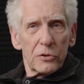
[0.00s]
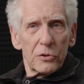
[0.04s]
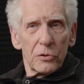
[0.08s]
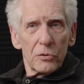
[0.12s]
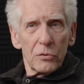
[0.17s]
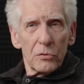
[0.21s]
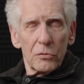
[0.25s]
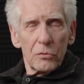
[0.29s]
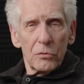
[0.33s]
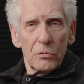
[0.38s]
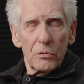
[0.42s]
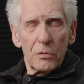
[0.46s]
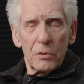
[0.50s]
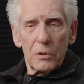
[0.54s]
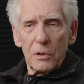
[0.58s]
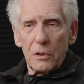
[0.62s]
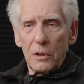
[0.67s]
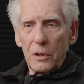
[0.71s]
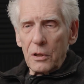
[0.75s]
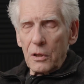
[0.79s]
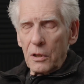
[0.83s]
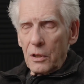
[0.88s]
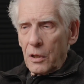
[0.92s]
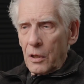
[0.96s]
to
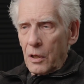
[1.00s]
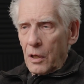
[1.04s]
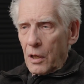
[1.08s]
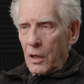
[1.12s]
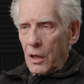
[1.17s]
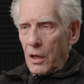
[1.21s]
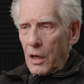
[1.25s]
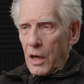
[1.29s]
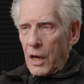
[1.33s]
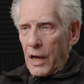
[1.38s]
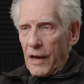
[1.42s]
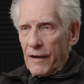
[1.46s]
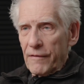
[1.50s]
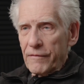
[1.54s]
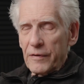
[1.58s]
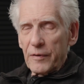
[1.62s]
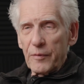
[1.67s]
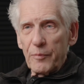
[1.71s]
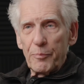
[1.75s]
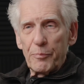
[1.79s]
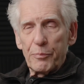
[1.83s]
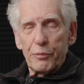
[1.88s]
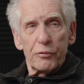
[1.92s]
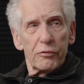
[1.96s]
have a
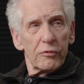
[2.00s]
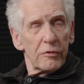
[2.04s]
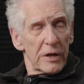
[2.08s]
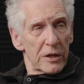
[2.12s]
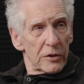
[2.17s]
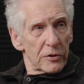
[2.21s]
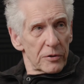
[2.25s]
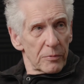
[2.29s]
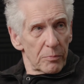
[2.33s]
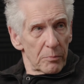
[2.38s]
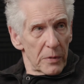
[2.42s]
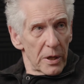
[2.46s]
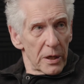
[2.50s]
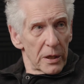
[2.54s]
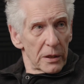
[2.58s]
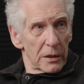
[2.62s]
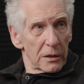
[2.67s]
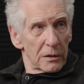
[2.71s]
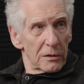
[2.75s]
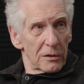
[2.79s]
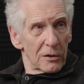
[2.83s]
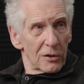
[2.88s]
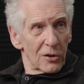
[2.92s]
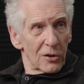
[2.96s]
print made